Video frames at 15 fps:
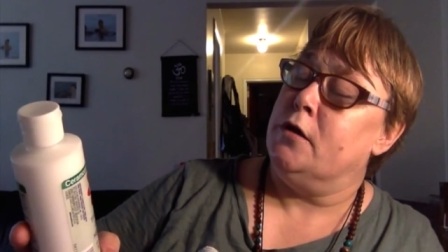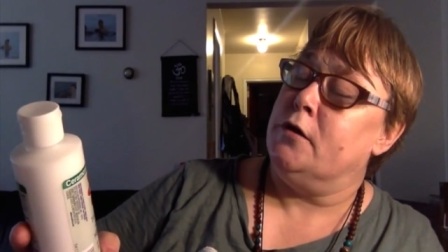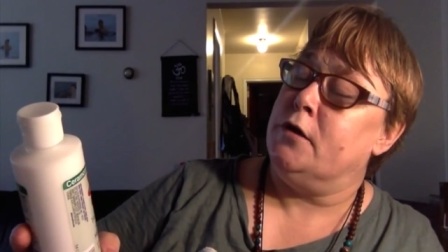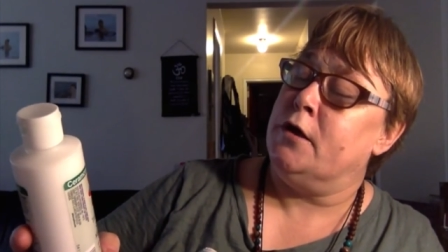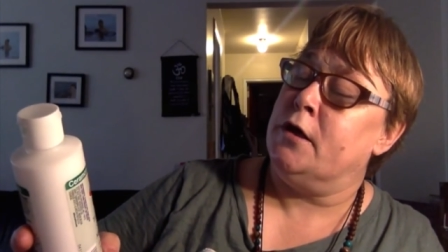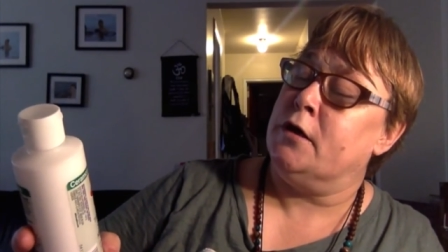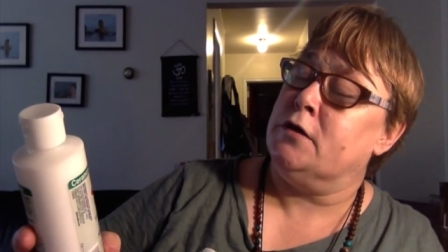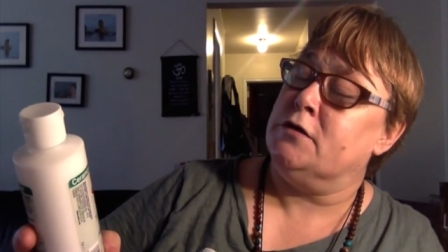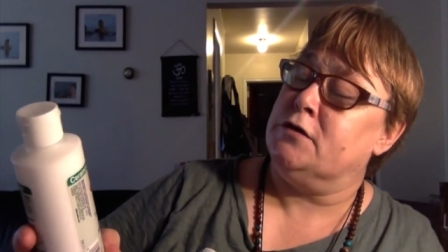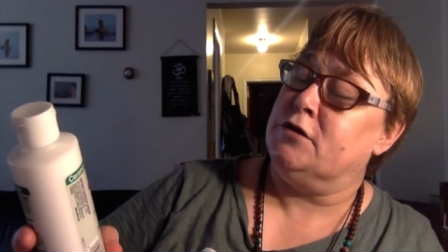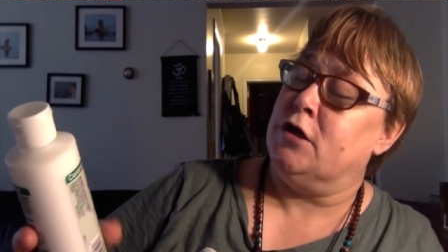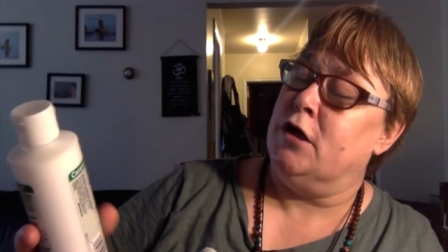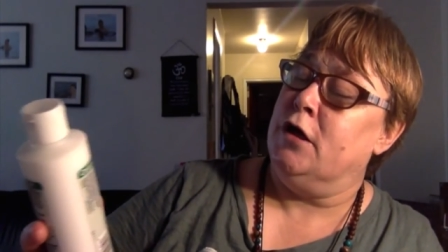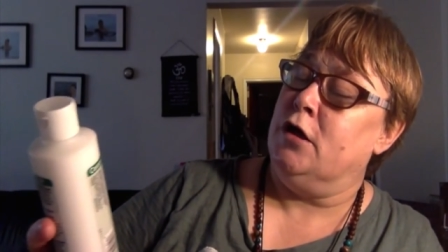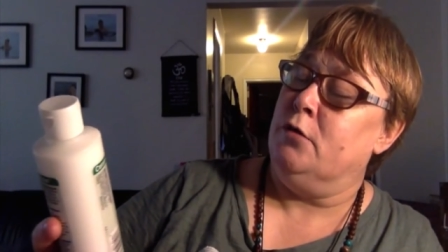
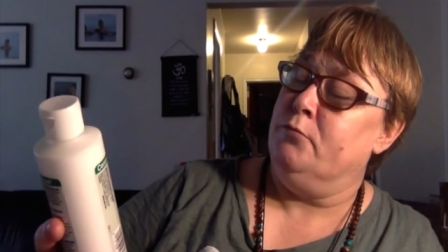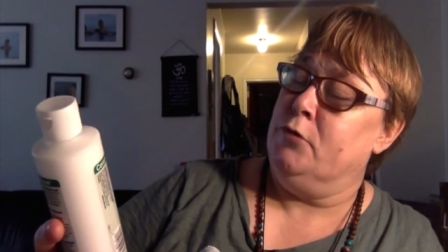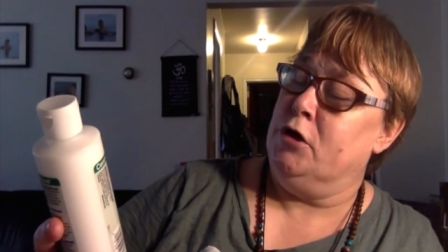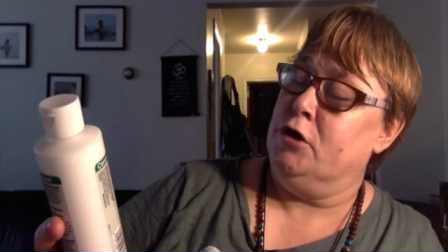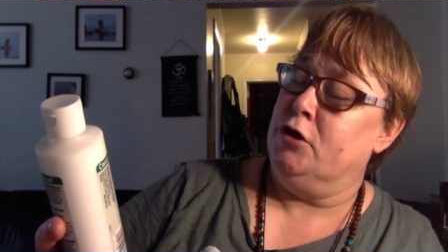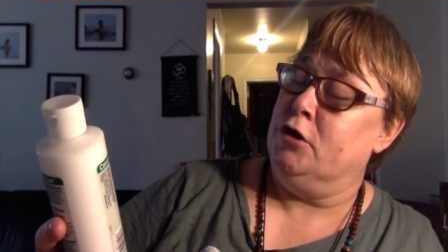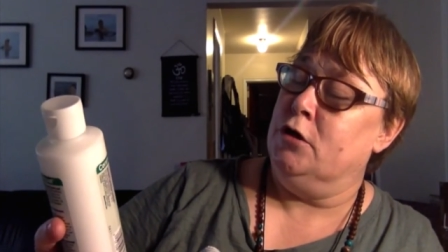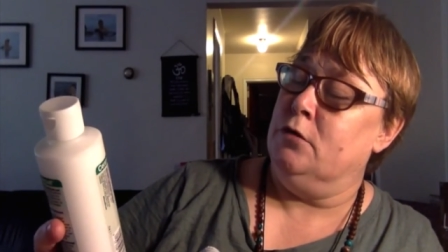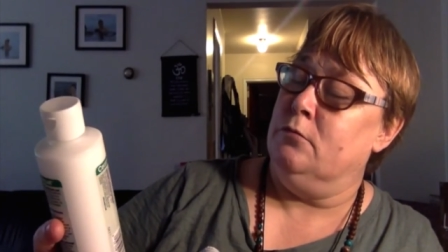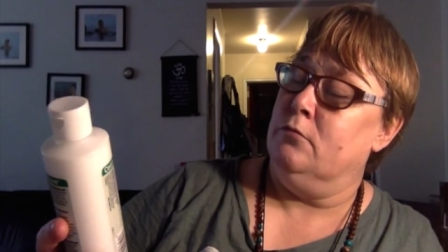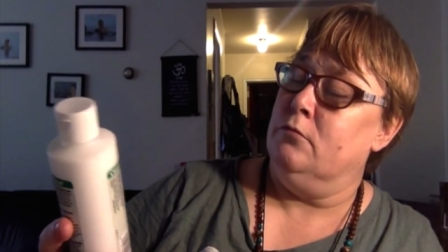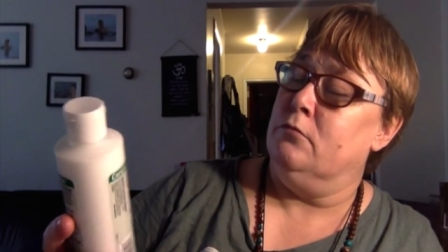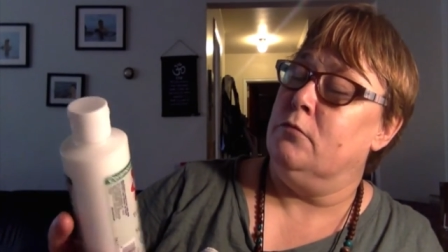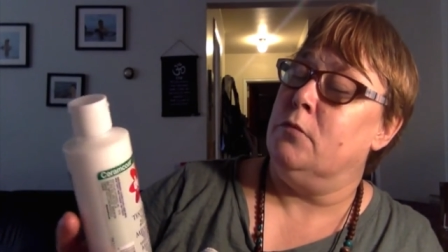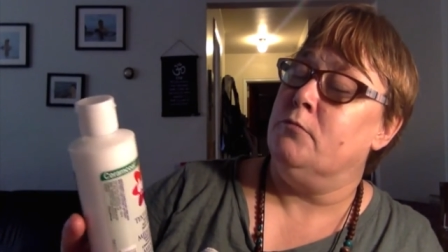textile medium.
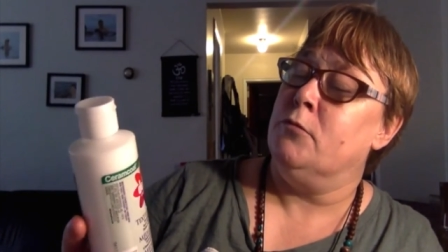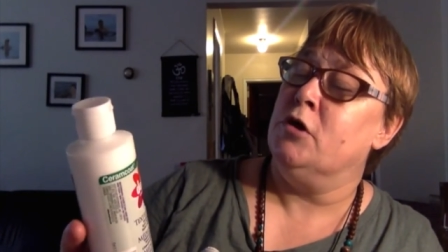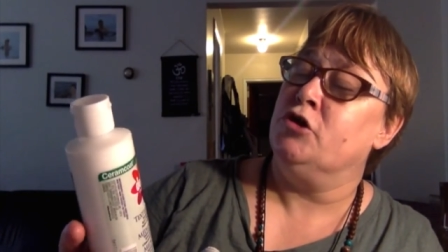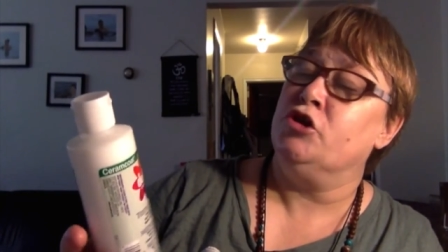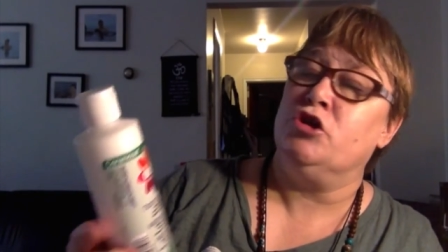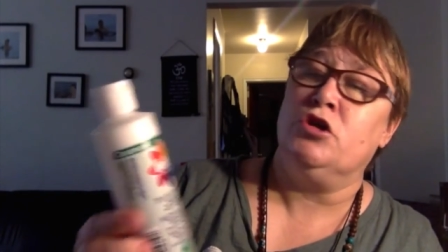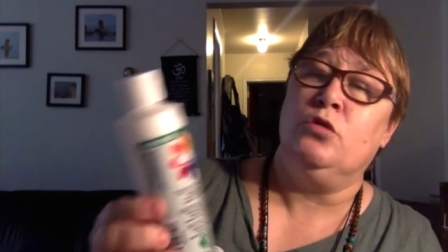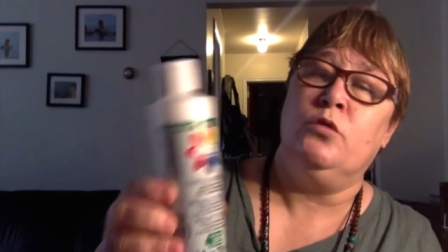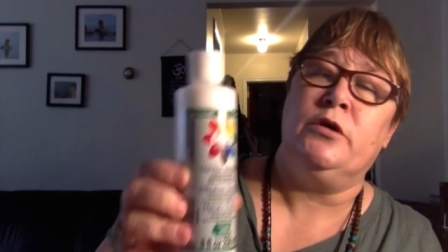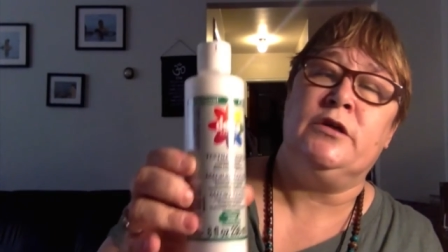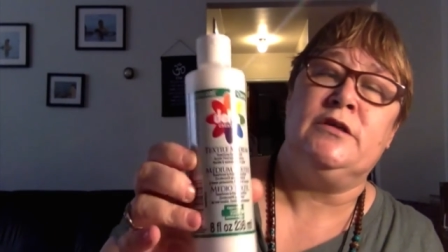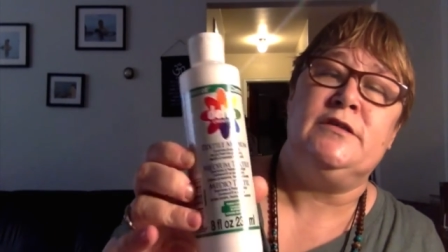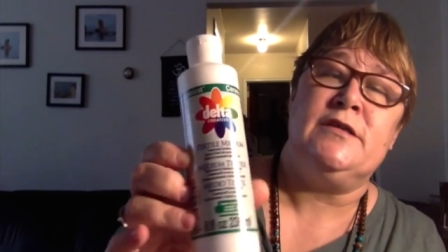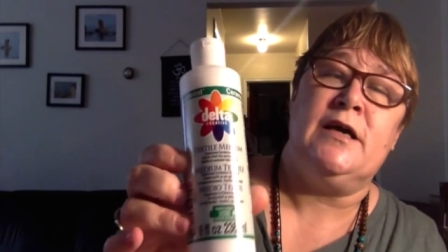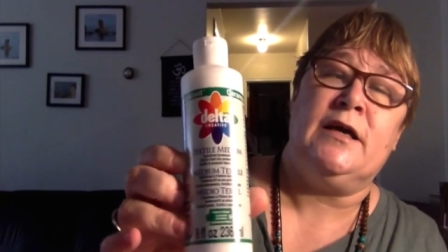Not sure what
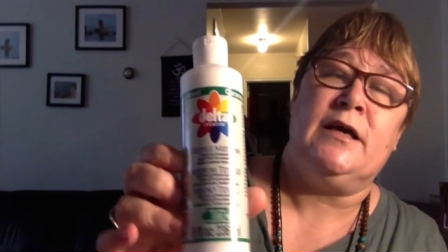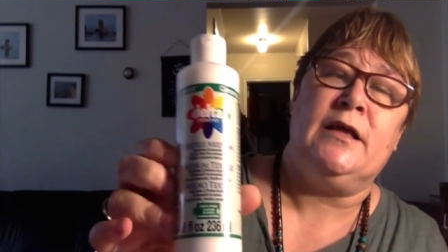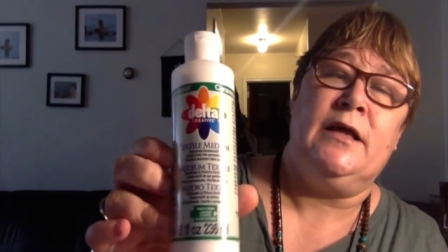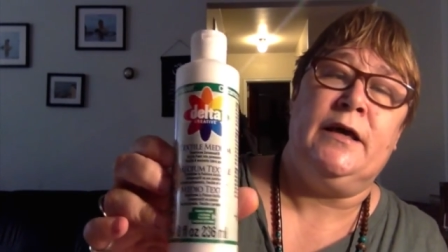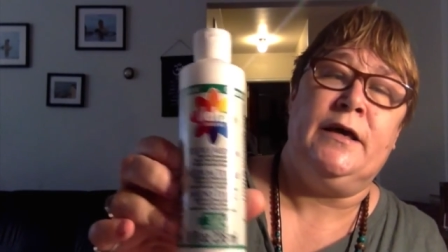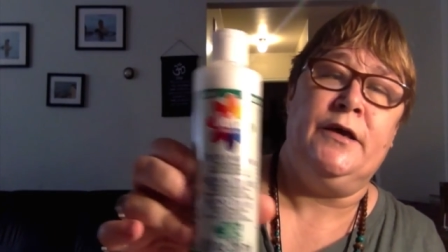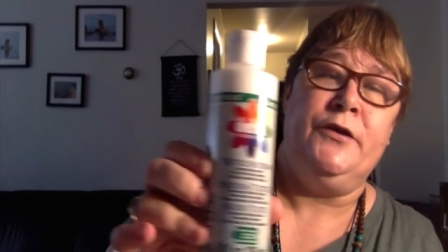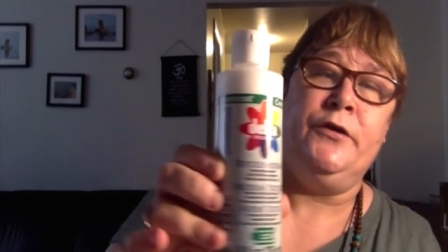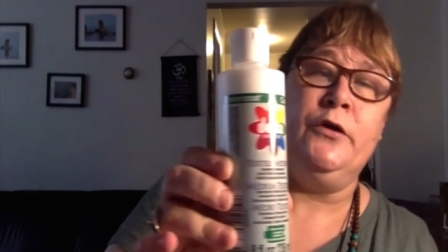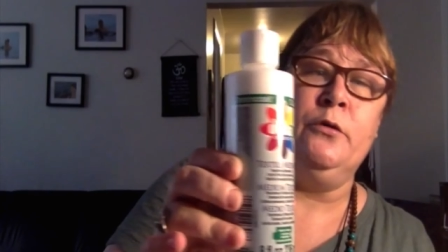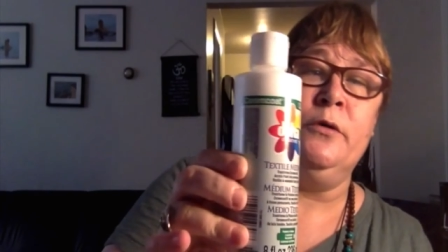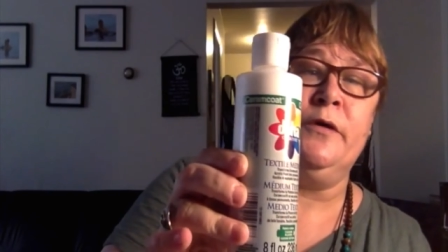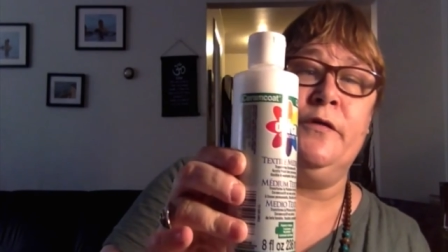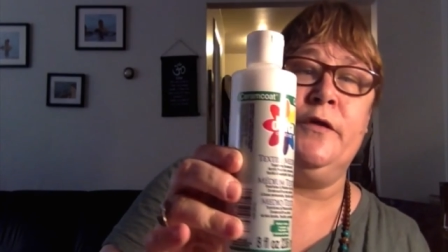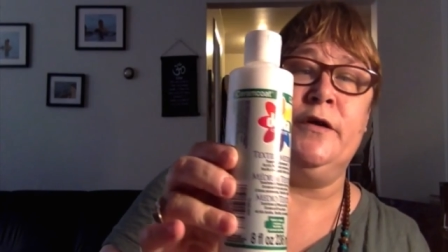exactly I can do
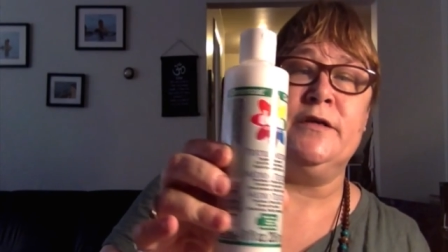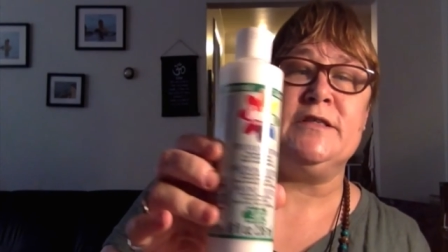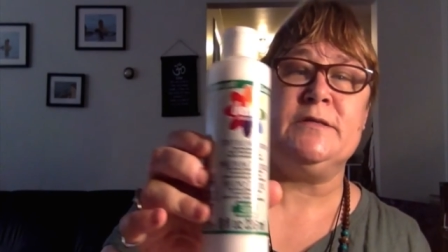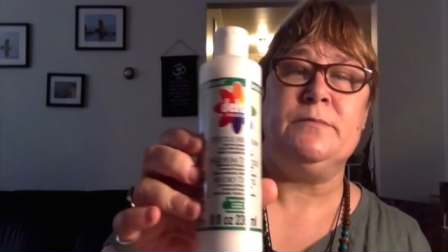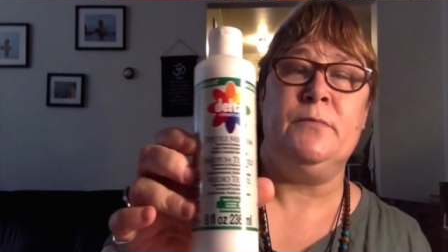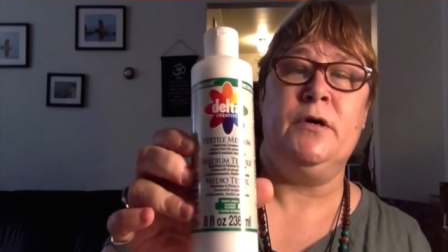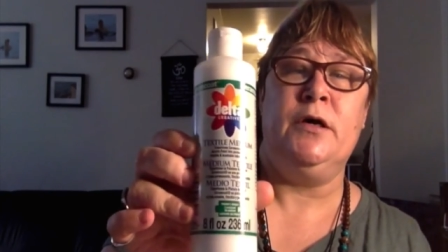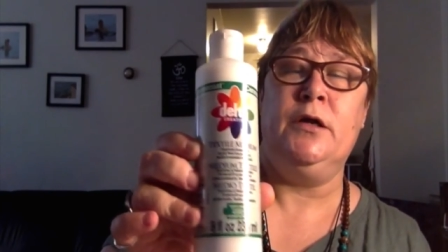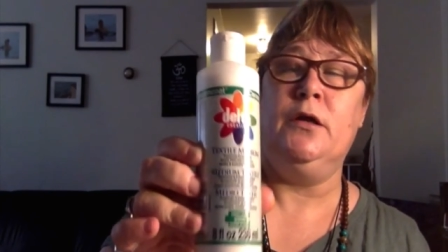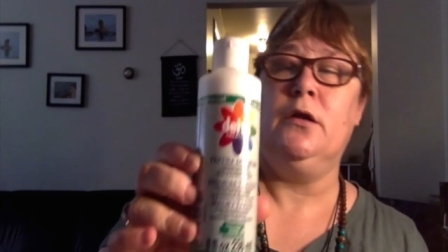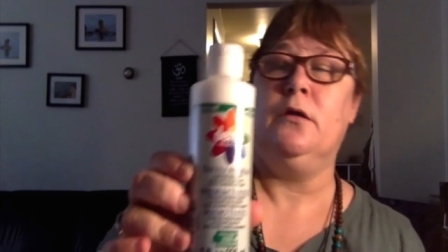with this, but